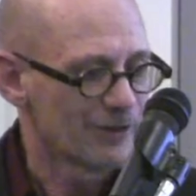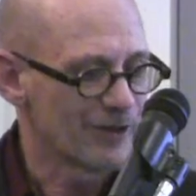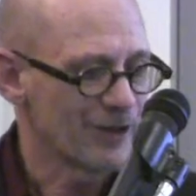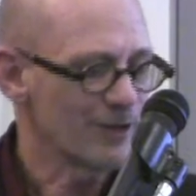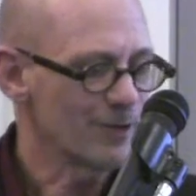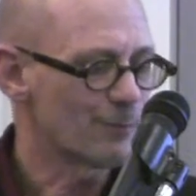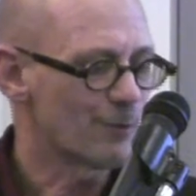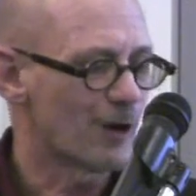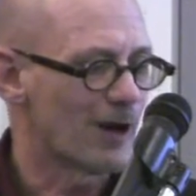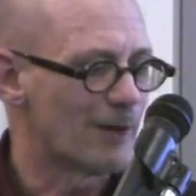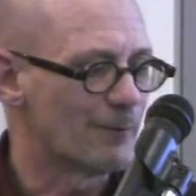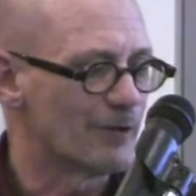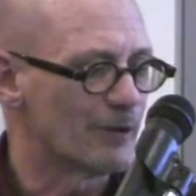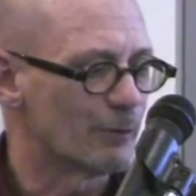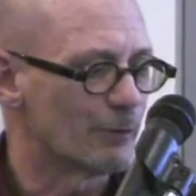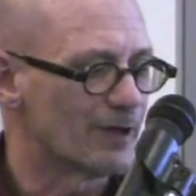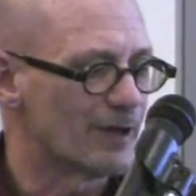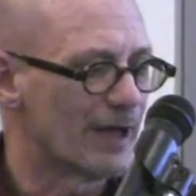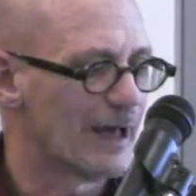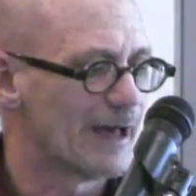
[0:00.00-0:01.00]
The other
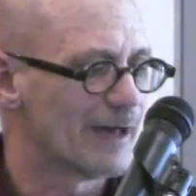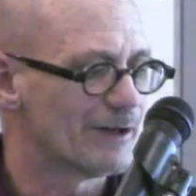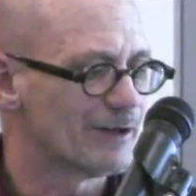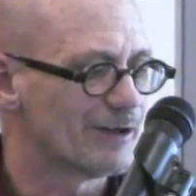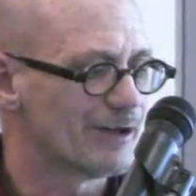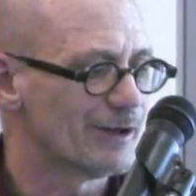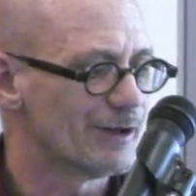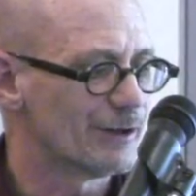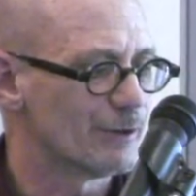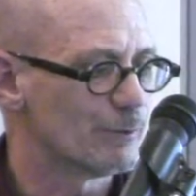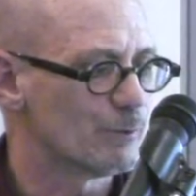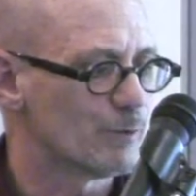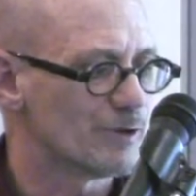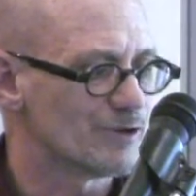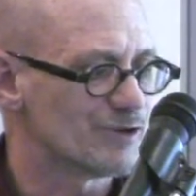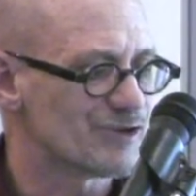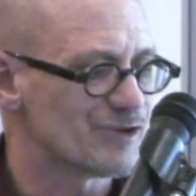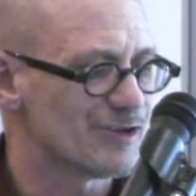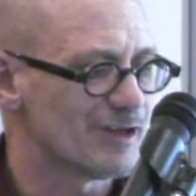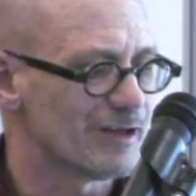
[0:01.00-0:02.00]
problem that we had here
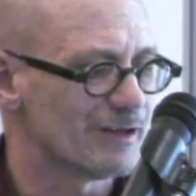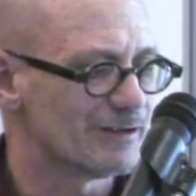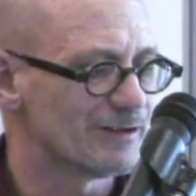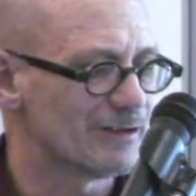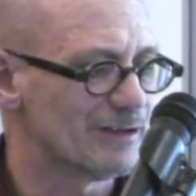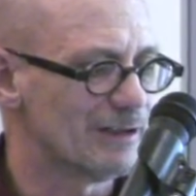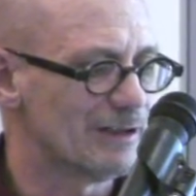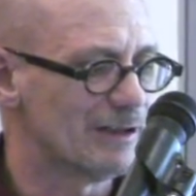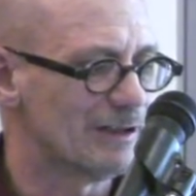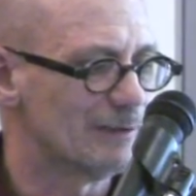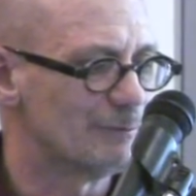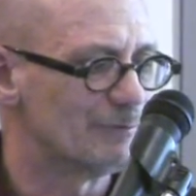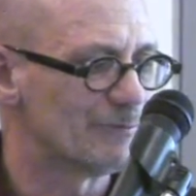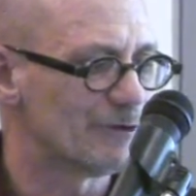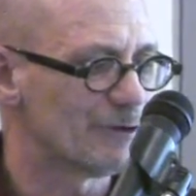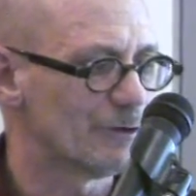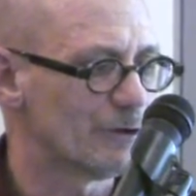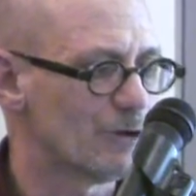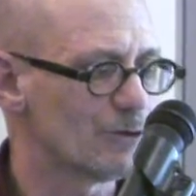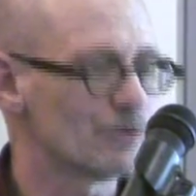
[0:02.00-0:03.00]
was that
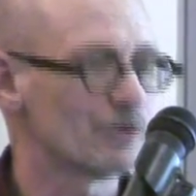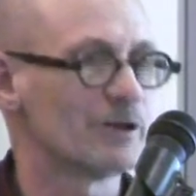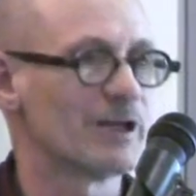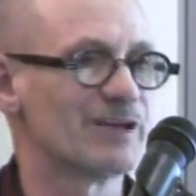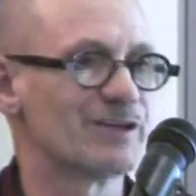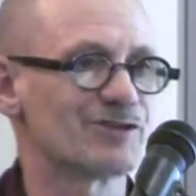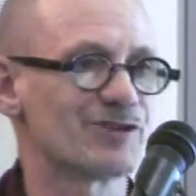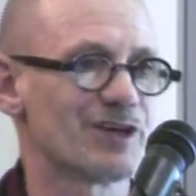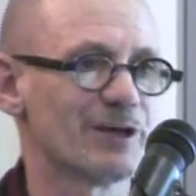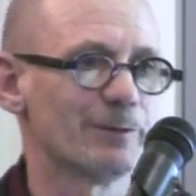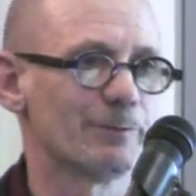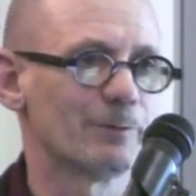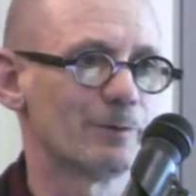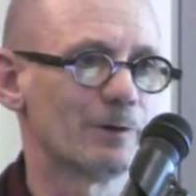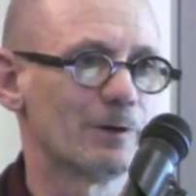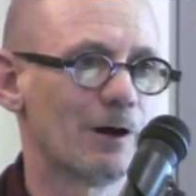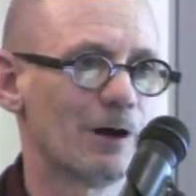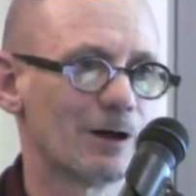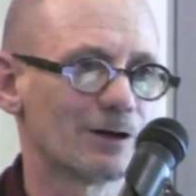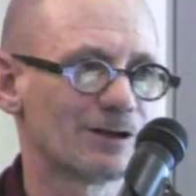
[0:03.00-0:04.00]
the local landscape
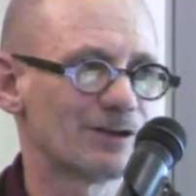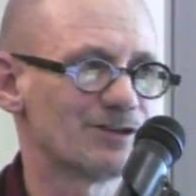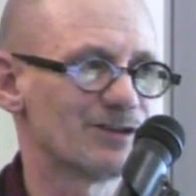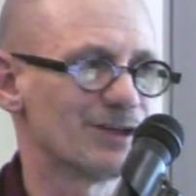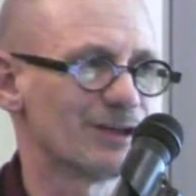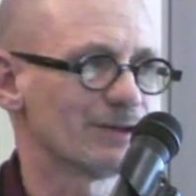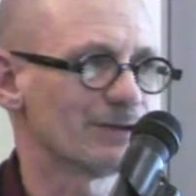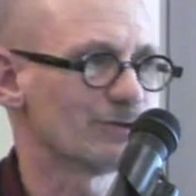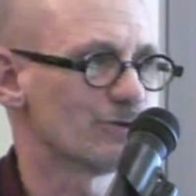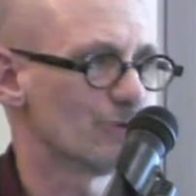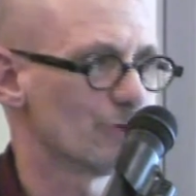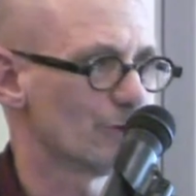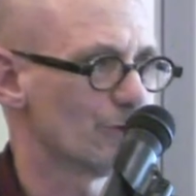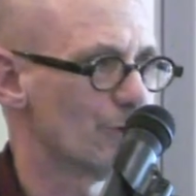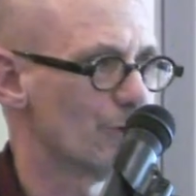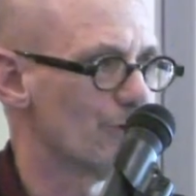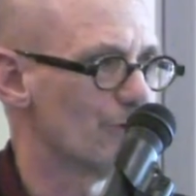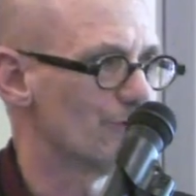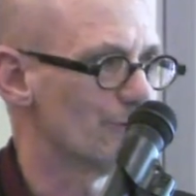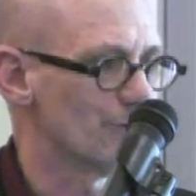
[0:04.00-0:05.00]
architect
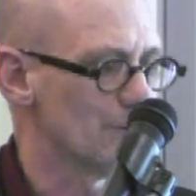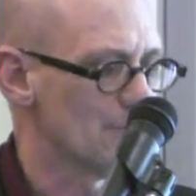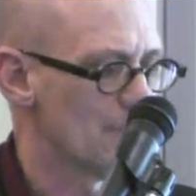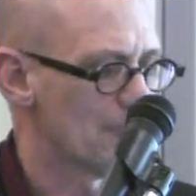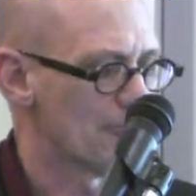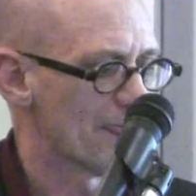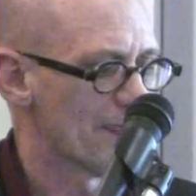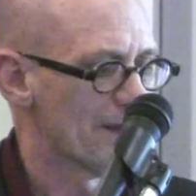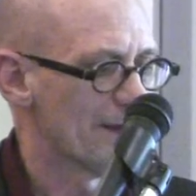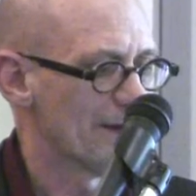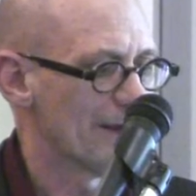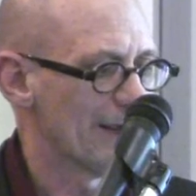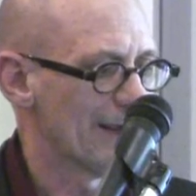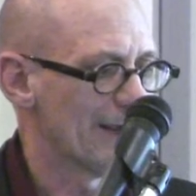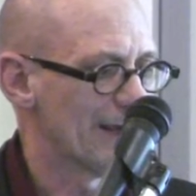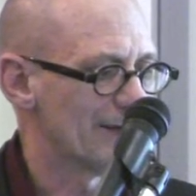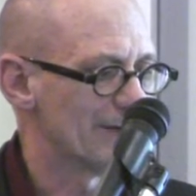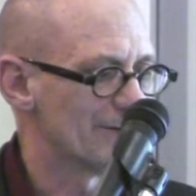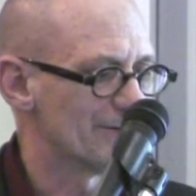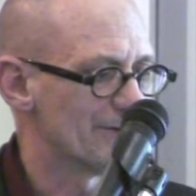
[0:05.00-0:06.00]
took over,
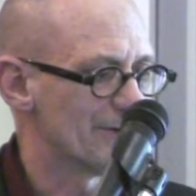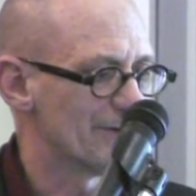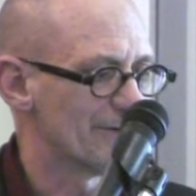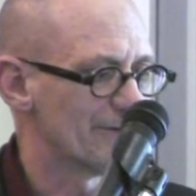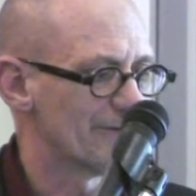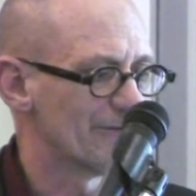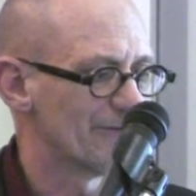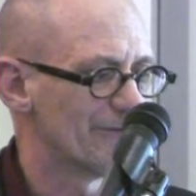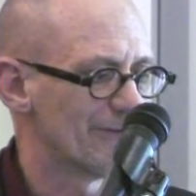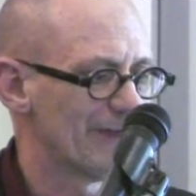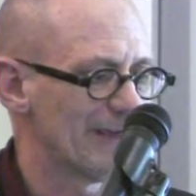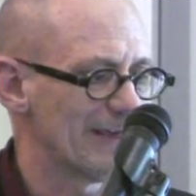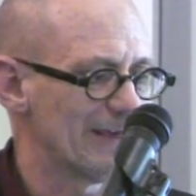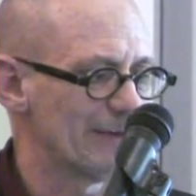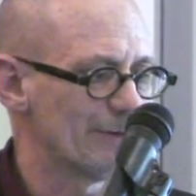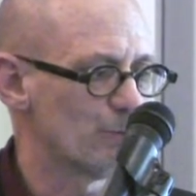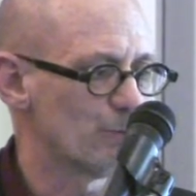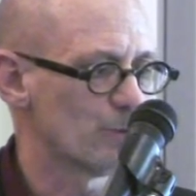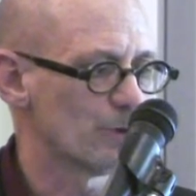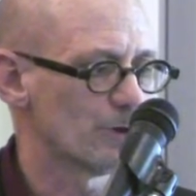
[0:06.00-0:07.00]
and
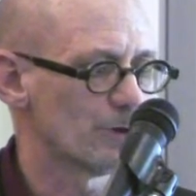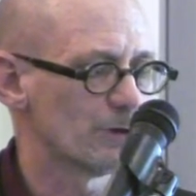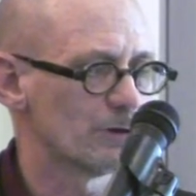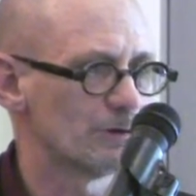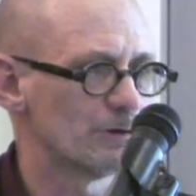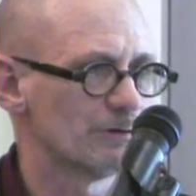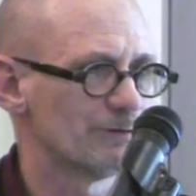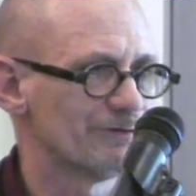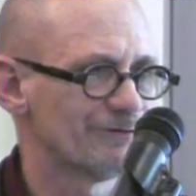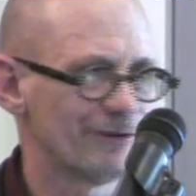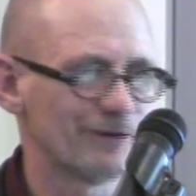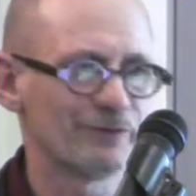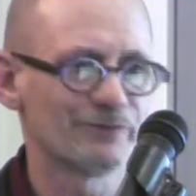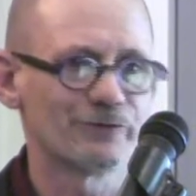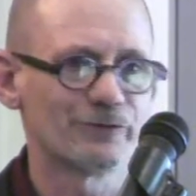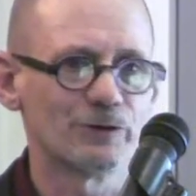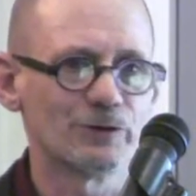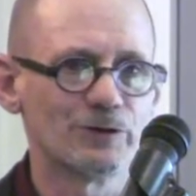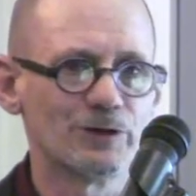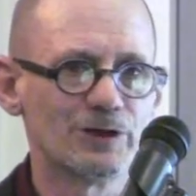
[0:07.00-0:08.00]
they were
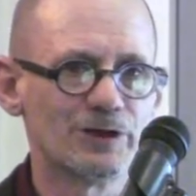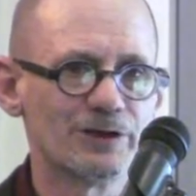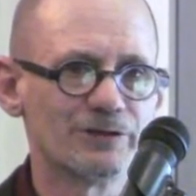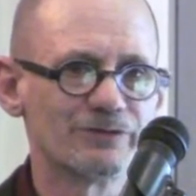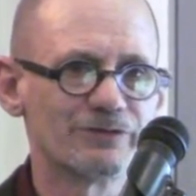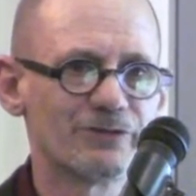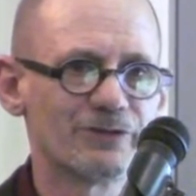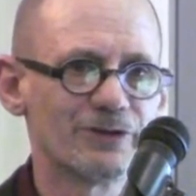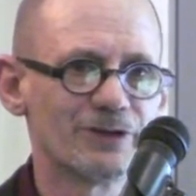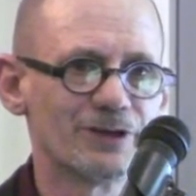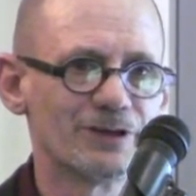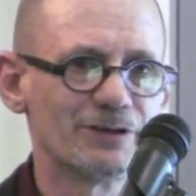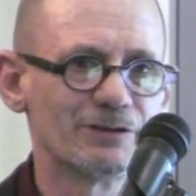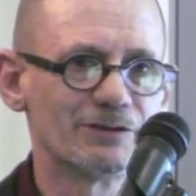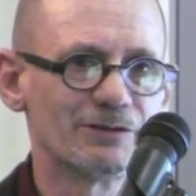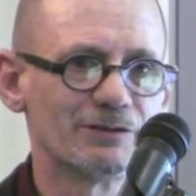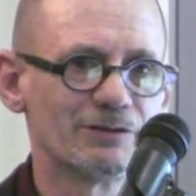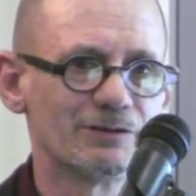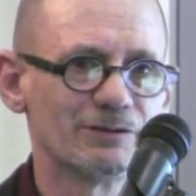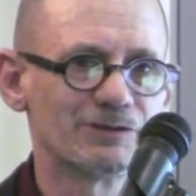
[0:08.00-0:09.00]
fearful of
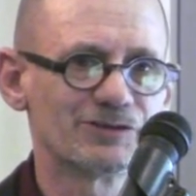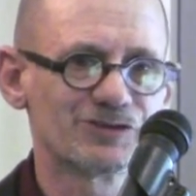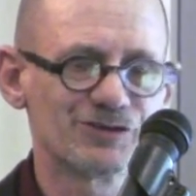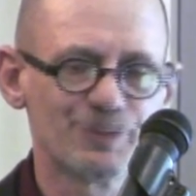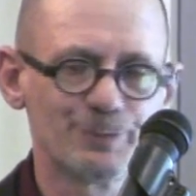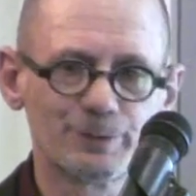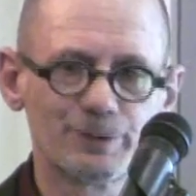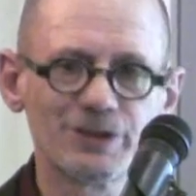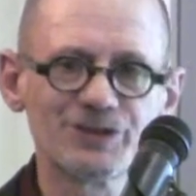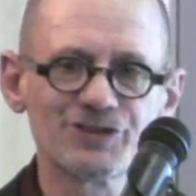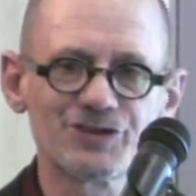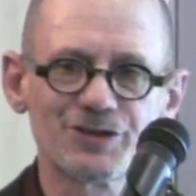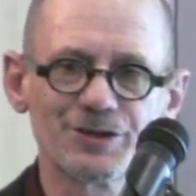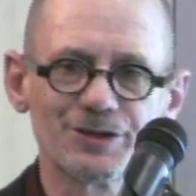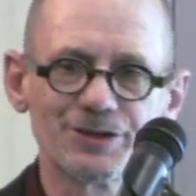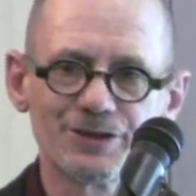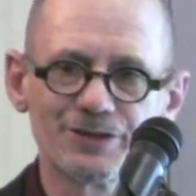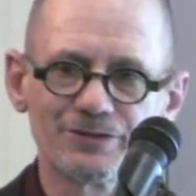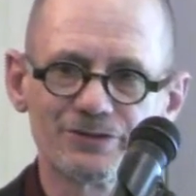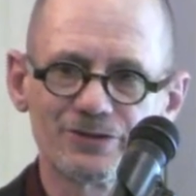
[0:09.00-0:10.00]
the
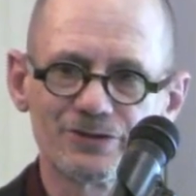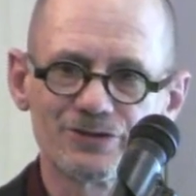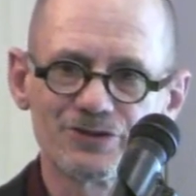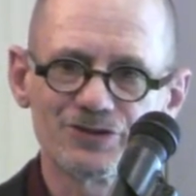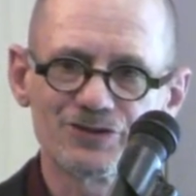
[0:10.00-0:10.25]
simplicity of the